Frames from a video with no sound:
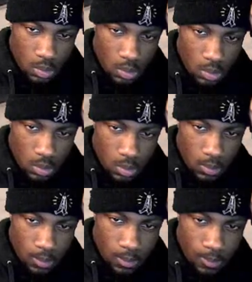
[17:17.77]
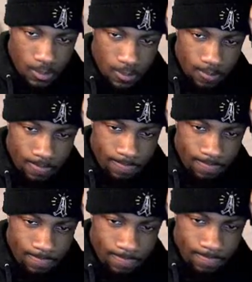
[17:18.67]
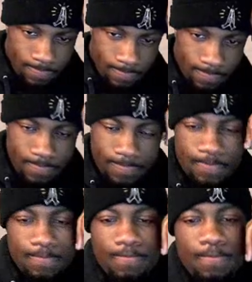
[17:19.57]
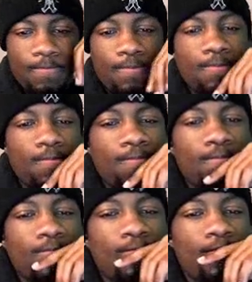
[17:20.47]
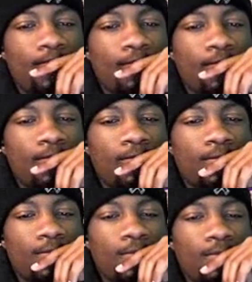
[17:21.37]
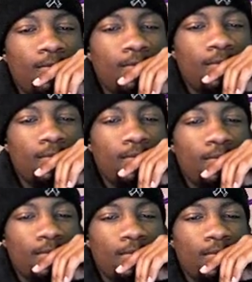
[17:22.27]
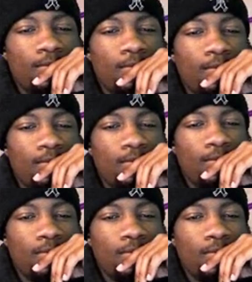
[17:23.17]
No one is speaking in this clip.